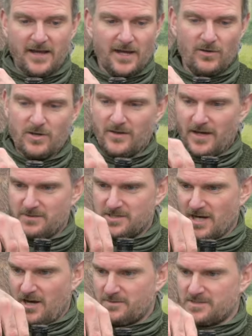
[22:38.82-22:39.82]
You look at those
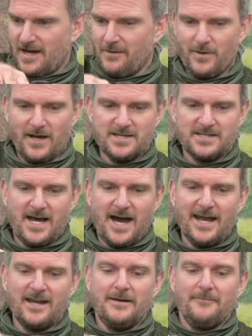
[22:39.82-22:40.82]
scopes side by
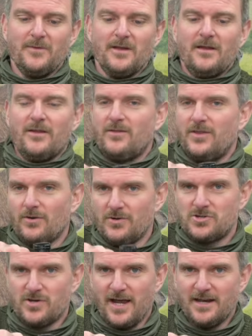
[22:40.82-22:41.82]
side, the
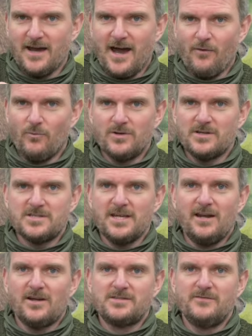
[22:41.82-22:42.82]
untrained eye wouldn't see
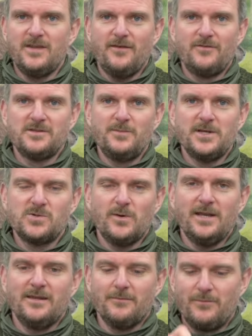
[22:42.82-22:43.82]
a lot of difference
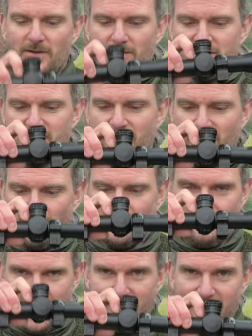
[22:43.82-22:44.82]
between them, but there is a
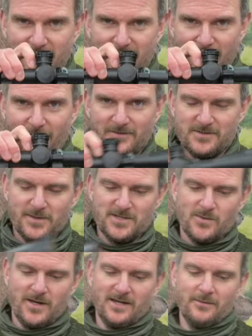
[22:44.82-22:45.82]
fundamental difference
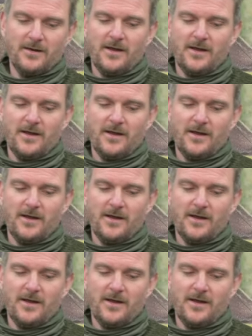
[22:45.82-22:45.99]
between them.